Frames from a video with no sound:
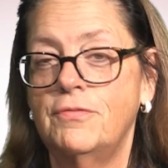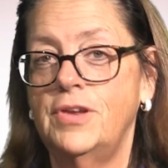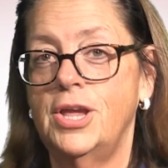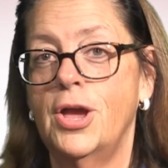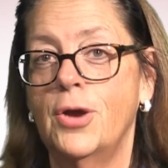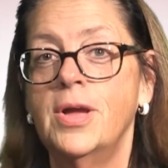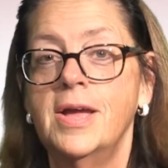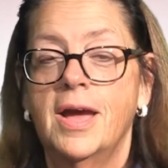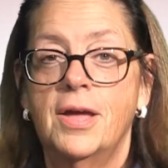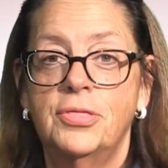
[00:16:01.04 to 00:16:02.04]
video.
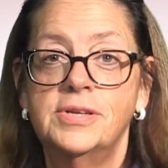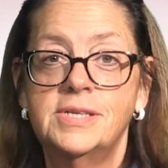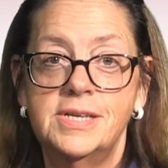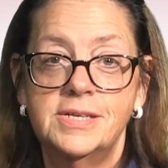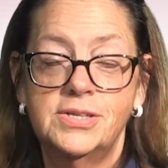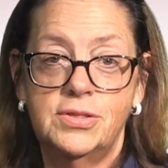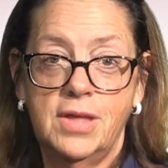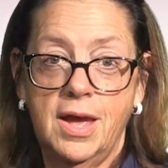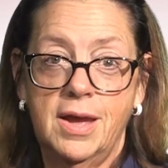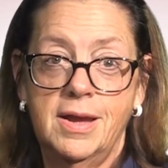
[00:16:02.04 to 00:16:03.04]
This is
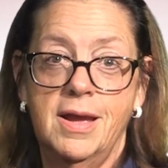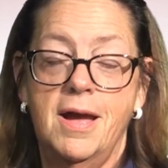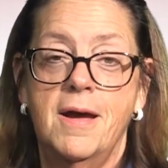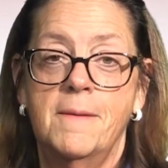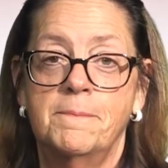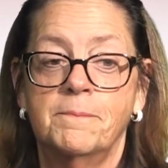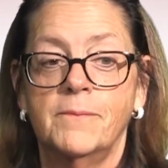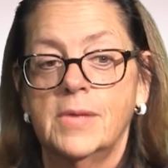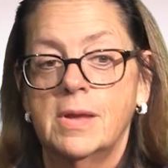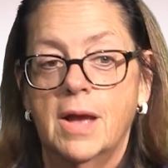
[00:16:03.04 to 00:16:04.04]
the
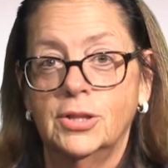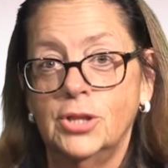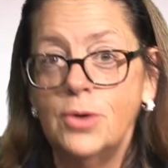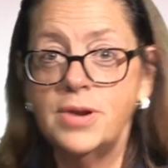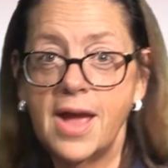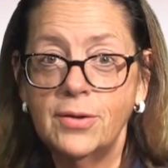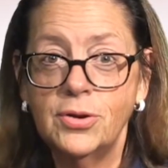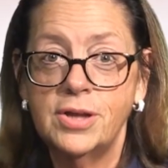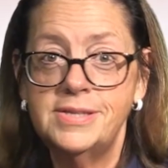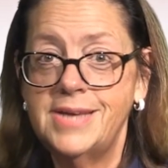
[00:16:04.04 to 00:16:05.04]

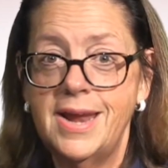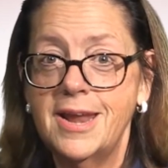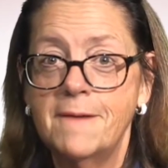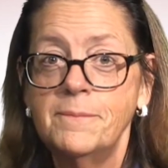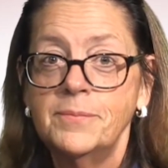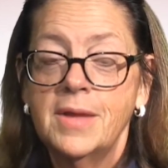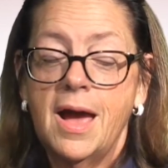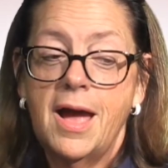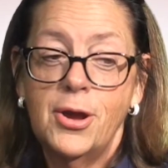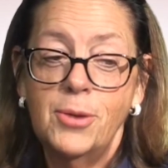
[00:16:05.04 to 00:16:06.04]
lowdown on data.
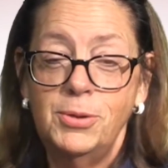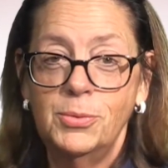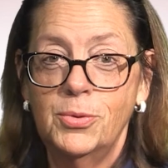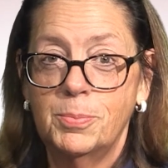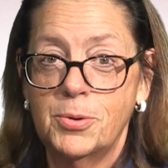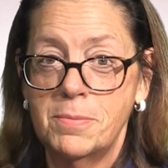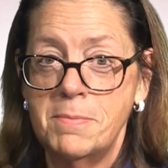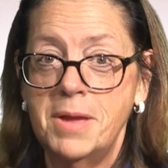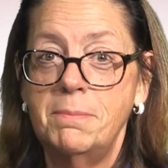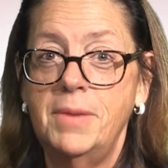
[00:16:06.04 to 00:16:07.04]
I hope you will
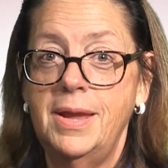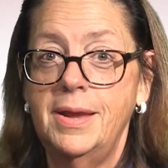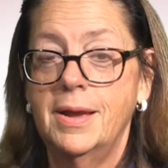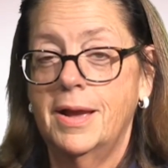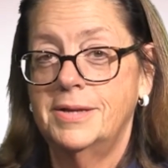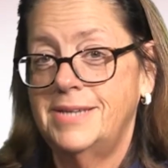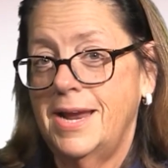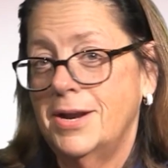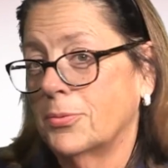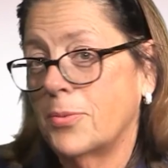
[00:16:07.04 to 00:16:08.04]
permit me a
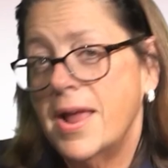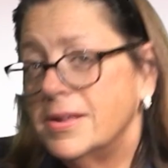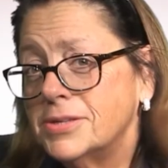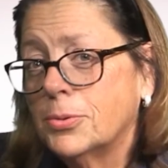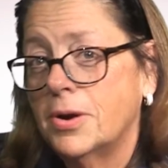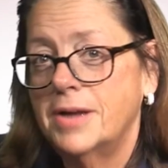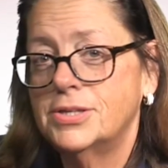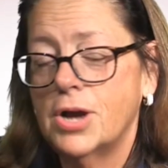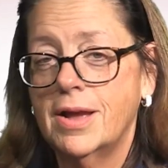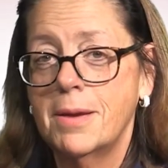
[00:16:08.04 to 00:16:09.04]
data rant where I
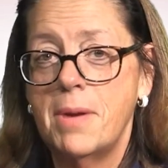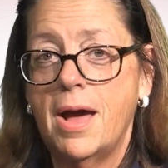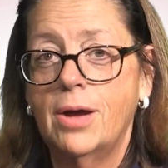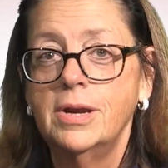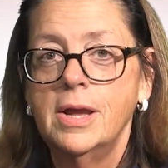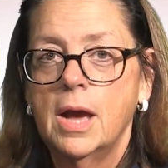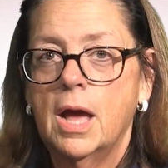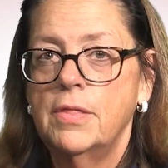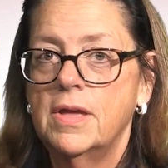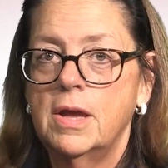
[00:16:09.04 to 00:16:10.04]
talk about
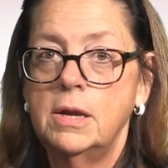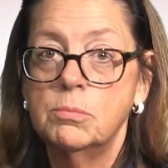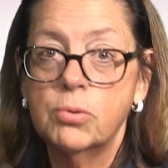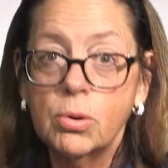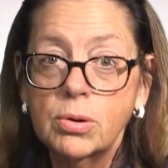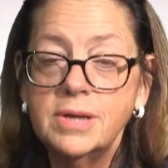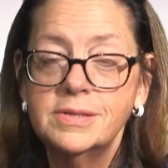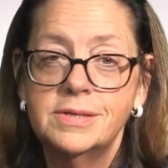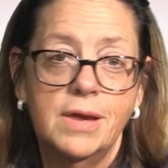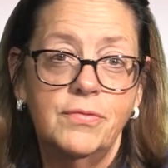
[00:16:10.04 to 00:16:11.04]
the
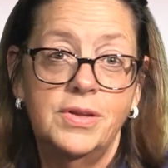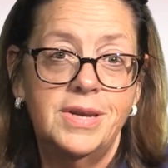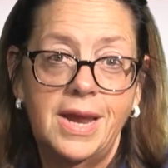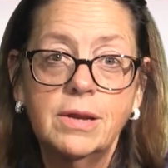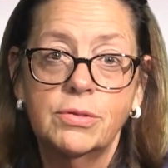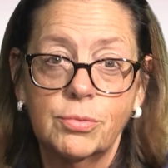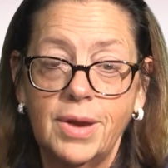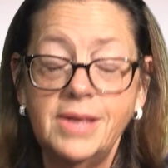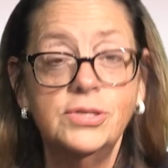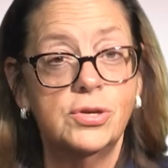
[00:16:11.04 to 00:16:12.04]
importance of the data
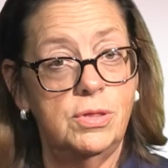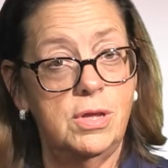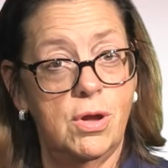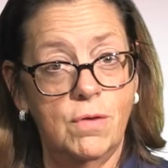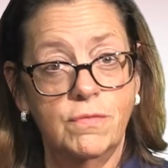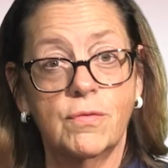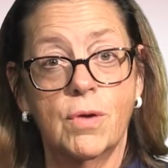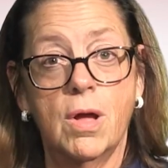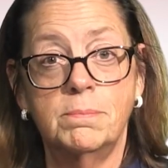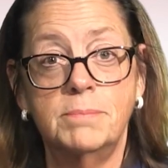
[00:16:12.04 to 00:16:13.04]
thread to the
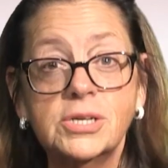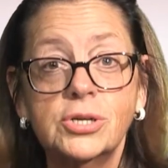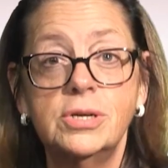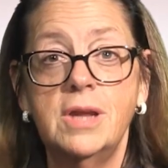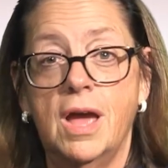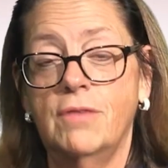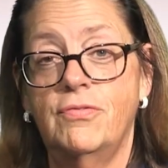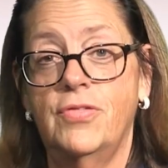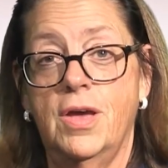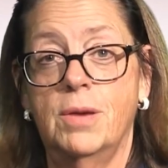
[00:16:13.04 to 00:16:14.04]
overall mission
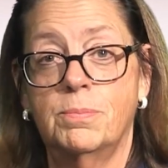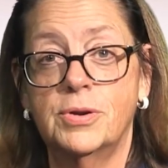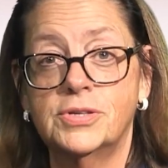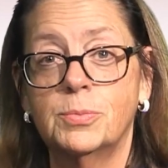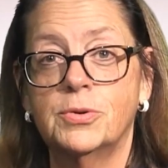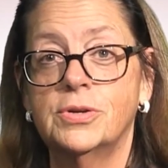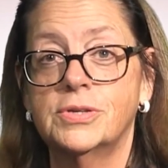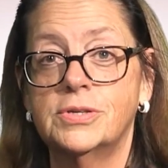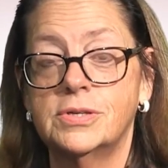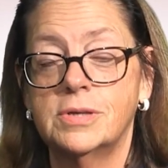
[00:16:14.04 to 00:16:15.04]
of the
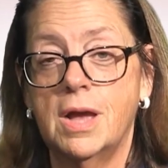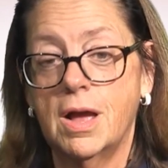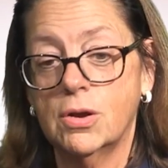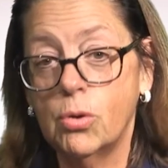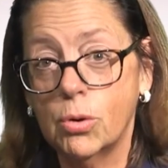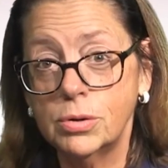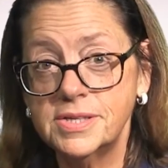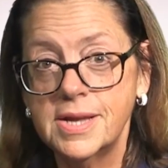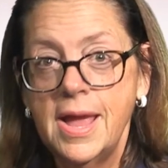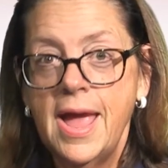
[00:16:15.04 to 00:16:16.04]
principles
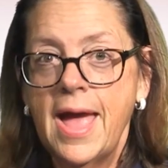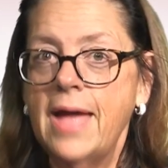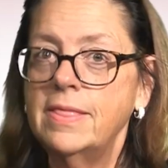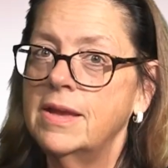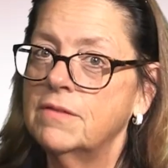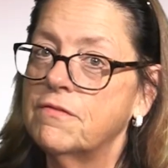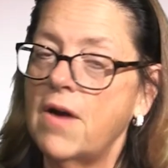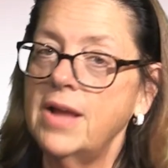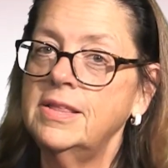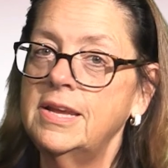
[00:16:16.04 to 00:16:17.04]
course. And then
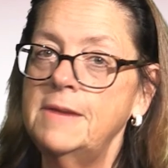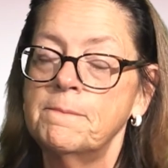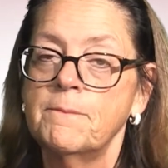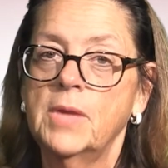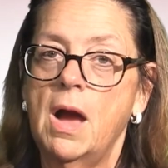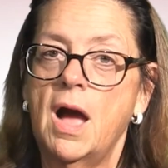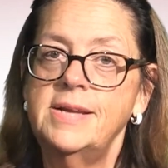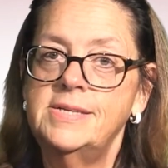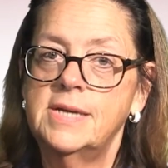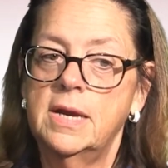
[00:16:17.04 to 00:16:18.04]
finally, I
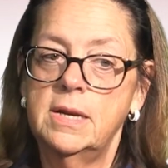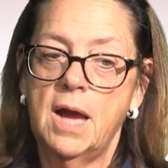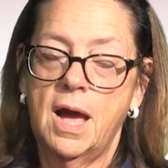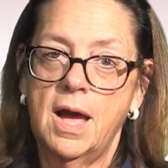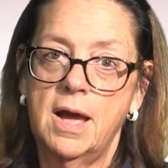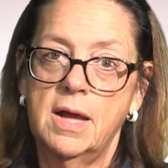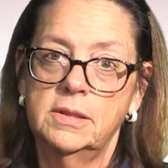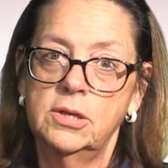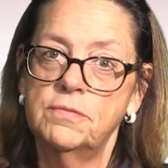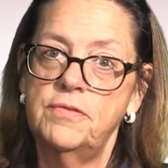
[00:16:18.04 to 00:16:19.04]
did a
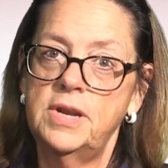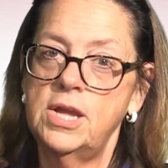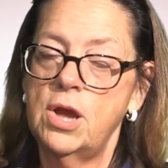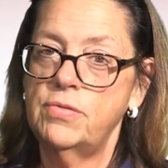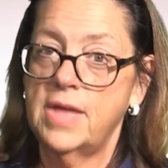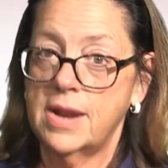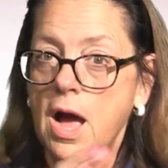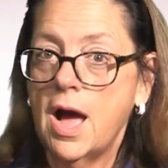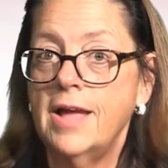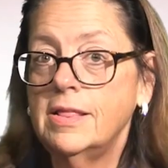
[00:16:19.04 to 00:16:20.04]
little video that
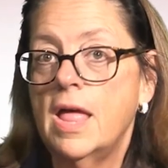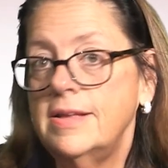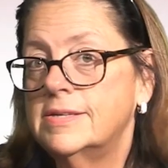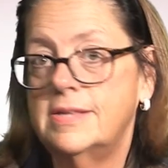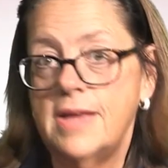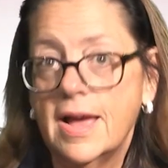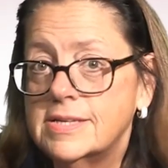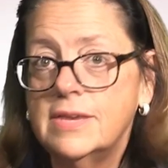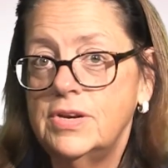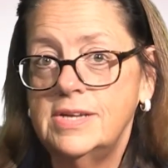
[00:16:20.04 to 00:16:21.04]
highlights the
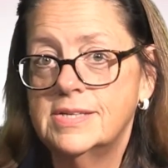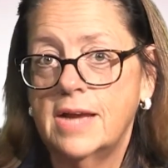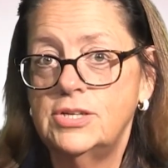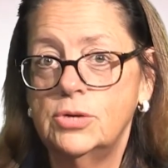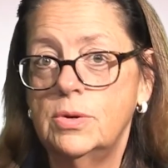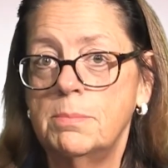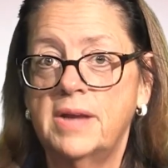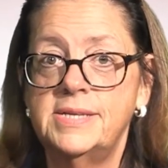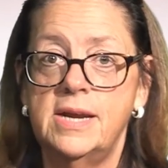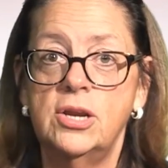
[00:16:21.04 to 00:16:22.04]
activities I do in
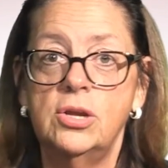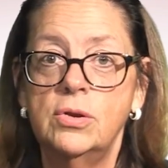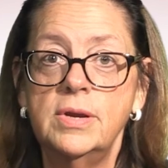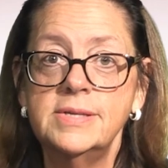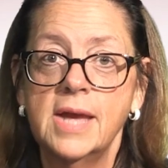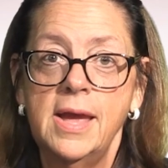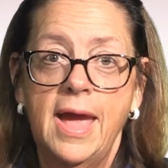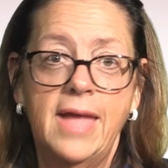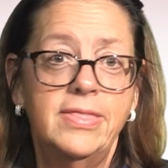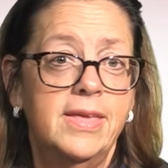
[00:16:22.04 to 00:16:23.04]
my data unit.
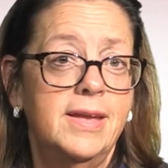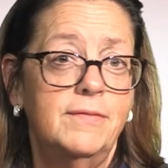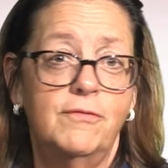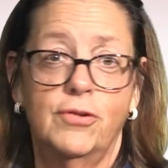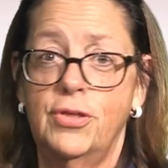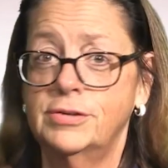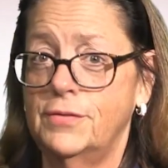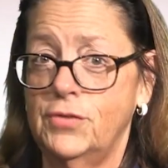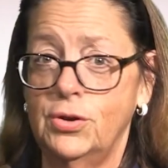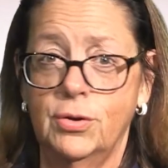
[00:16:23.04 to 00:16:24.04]
And then for those
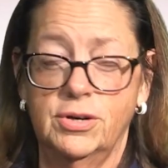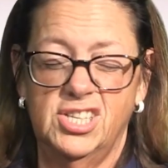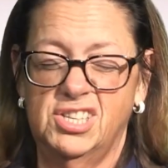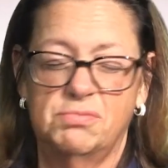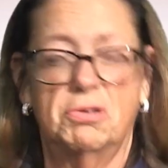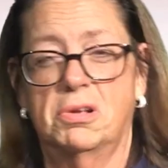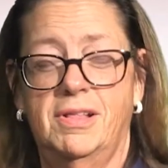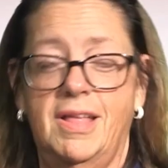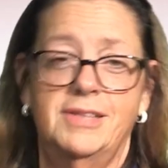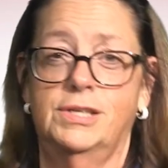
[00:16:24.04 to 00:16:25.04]
of you who are just real
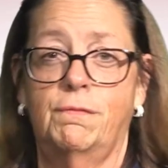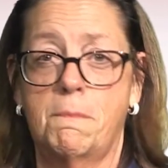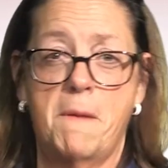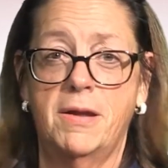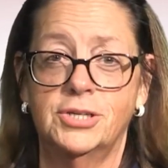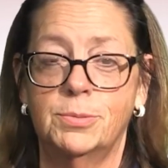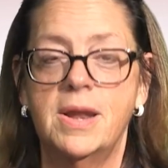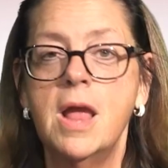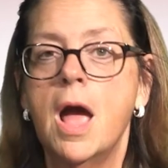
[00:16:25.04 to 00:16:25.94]
gluttons for punishment,